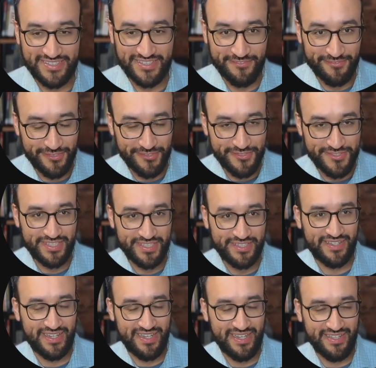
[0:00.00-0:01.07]
confusing,
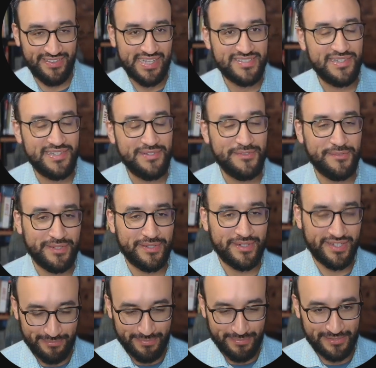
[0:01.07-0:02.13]
and that's not what we're
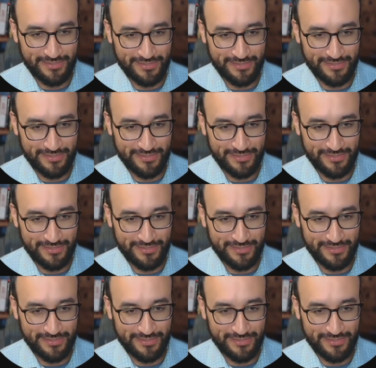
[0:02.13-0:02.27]
here about.